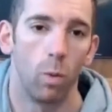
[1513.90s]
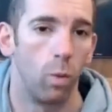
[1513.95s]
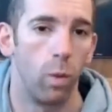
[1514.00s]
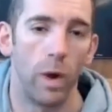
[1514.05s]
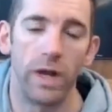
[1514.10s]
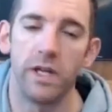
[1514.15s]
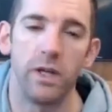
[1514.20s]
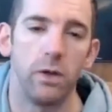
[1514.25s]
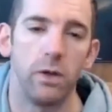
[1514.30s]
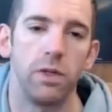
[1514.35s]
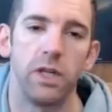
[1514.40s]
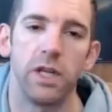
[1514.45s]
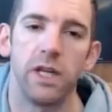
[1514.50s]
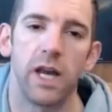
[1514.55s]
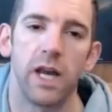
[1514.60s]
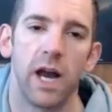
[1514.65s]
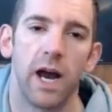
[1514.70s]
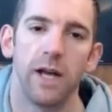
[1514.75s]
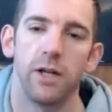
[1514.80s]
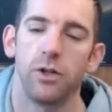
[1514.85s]
When you
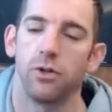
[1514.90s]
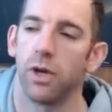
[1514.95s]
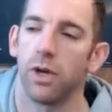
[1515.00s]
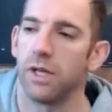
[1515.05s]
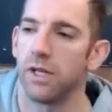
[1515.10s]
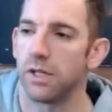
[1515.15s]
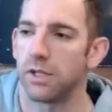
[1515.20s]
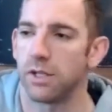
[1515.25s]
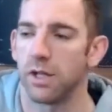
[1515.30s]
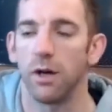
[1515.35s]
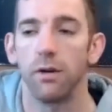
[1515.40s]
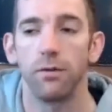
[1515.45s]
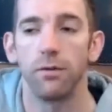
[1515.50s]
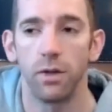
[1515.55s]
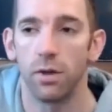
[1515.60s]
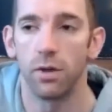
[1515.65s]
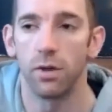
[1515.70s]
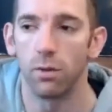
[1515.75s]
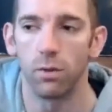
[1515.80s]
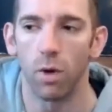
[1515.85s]
dehydrate
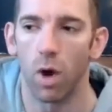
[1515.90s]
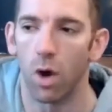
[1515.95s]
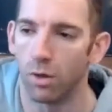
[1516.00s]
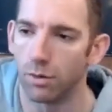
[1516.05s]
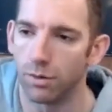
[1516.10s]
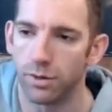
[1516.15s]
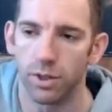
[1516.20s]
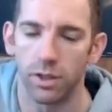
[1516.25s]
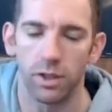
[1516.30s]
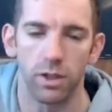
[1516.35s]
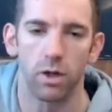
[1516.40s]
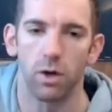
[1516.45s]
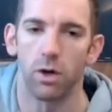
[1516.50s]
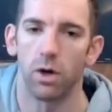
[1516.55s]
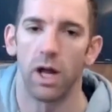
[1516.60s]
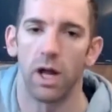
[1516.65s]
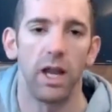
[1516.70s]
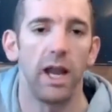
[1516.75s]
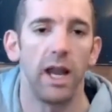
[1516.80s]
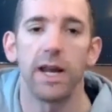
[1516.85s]
yourself, you alter
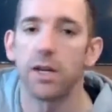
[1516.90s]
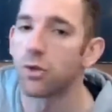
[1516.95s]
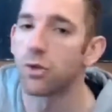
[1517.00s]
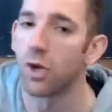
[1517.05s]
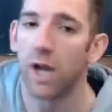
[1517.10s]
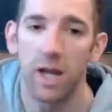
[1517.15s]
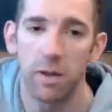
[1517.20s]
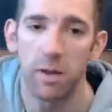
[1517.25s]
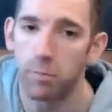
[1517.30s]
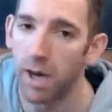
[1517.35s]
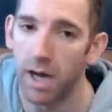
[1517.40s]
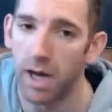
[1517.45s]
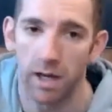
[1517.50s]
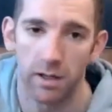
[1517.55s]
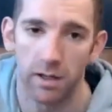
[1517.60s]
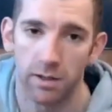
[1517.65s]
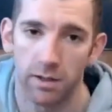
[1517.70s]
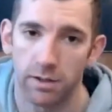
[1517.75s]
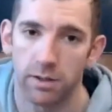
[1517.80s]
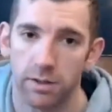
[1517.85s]
your electrolyte
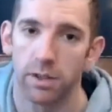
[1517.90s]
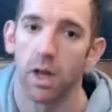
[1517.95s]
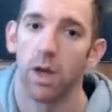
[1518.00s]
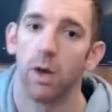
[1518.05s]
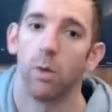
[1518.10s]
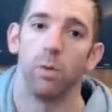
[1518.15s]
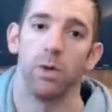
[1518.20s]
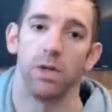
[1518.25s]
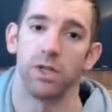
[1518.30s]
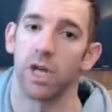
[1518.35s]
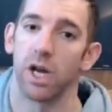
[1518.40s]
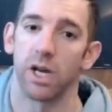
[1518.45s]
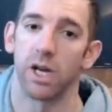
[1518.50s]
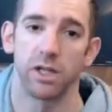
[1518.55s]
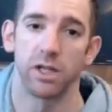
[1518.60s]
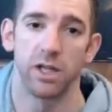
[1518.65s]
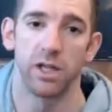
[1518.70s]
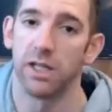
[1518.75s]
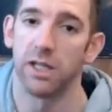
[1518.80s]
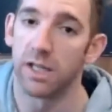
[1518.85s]
balance, which
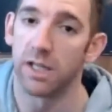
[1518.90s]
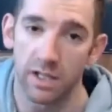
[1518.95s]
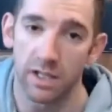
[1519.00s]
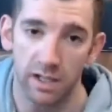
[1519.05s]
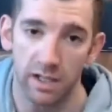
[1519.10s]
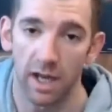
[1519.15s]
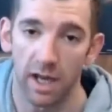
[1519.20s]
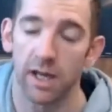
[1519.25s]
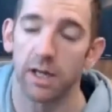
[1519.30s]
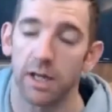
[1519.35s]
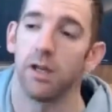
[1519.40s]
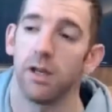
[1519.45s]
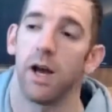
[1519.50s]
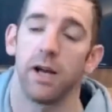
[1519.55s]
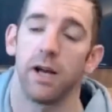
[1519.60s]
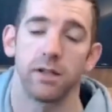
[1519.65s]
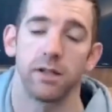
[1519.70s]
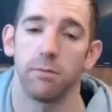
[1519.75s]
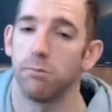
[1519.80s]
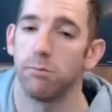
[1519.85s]
actually, again,
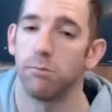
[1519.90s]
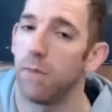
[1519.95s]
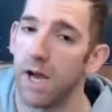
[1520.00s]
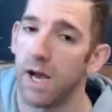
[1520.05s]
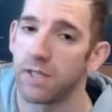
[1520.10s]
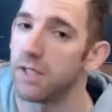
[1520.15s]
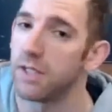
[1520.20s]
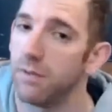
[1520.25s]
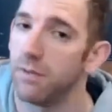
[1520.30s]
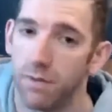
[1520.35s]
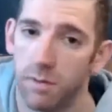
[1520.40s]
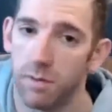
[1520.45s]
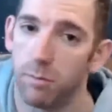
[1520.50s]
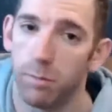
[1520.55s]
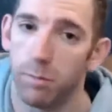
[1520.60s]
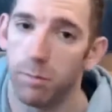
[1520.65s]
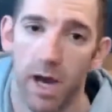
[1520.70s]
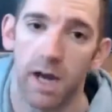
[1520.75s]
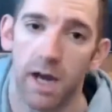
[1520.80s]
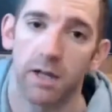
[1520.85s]
has a massive
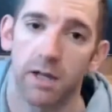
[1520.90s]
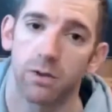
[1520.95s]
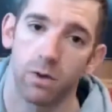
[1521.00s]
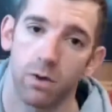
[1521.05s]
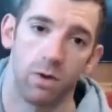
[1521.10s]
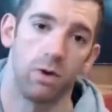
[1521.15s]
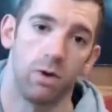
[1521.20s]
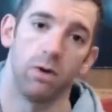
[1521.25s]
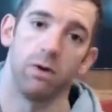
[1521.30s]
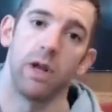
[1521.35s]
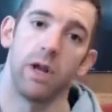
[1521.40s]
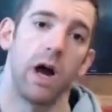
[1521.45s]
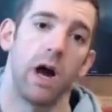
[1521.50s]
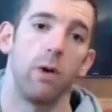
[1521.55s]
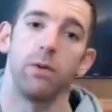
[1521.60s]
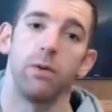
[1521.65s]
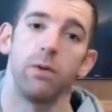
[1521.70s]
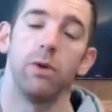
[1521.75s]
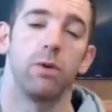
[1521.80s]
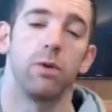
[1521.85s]
impact on
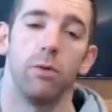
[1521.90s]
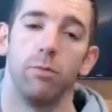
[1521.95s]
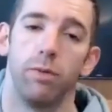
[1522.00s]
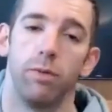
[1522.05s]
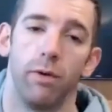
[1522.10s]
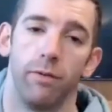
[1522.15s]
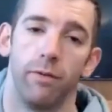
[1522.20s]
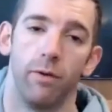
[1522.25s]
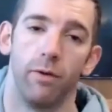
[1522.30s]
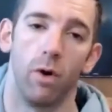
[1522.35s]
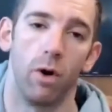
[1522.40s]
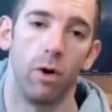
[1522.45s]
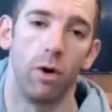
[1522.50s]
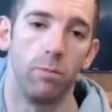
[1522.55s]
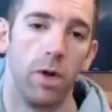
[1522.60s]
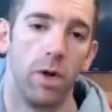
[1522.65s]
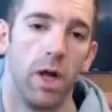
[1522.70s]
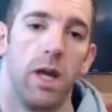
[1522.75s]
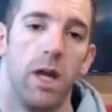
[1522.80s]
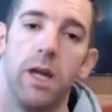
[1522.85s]
how you can
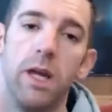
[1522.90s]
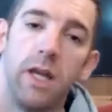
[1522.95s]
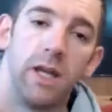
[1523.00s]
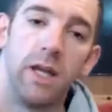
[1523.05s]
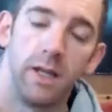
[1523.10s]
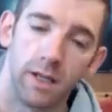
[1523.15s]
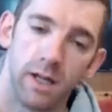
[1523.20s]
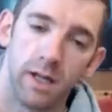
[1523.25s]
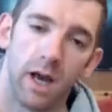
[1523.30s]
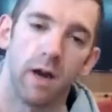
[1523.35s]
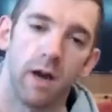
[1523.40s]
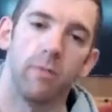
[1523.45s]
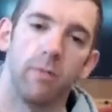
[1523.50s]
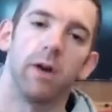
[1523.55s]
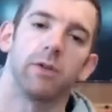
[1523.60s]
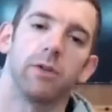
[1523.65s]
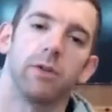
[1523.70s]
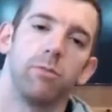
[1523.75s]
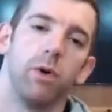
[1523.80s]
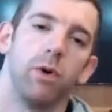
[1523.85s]
perform in
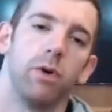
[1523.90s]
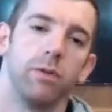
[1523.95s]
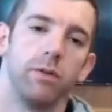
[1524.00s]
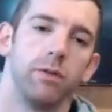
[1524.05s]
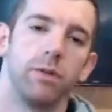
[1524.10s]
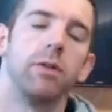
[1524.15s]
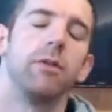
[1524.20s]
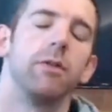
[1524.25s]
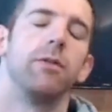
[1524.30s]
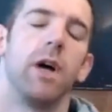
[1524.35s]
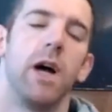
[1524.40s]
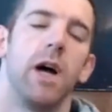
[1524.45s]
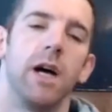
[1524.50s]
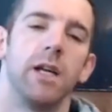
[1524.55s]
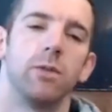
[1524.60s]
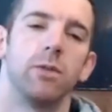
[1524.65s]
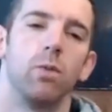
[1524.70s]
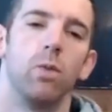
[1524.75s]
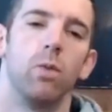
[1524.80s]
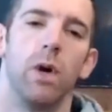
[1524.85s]
kettlebell sport and stuff
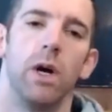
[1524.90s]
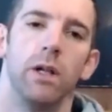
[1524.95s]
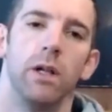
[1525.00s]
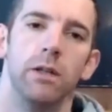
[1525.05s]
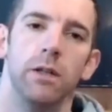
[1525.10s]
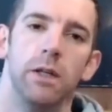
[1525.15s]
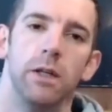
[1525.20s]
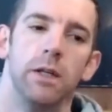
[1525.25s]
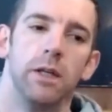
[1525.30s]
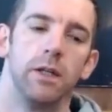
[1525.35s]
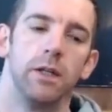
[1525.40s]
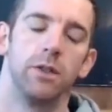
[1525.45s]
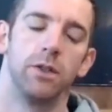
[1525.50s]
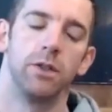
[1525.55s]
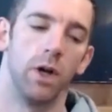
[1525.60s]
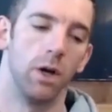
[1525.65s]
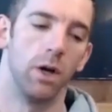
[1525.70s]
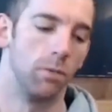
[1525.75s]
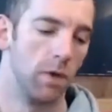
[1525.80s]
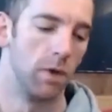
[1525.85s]
as well.
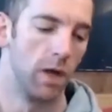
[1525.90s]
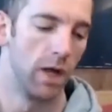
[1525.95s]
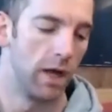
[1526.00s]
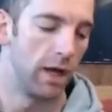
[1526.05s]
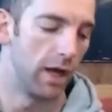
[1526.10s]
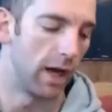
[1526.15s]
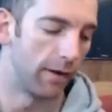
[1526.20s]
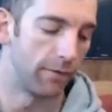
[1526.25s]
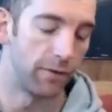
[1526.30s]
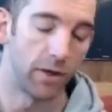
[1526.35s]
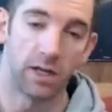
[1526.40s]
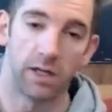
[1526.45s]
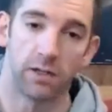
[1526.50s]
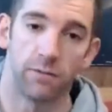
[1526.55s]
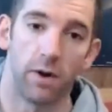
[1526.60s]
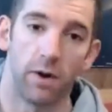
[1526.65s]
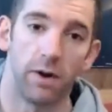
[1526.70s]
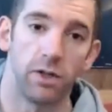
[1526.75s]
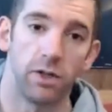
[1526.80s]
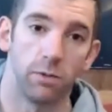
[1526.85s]
So I think it's
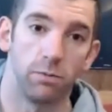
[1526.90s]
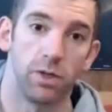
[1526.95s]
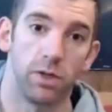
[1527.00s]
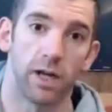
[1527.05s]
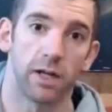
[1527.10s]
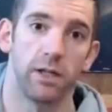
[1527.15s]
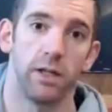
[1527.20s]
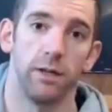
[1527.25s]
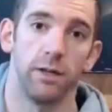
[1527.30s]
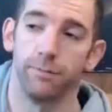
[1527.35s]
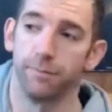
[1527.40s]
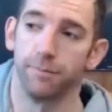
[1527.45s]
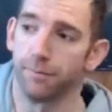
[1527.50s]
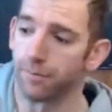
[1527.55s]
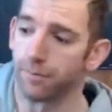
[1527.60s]
very subjective,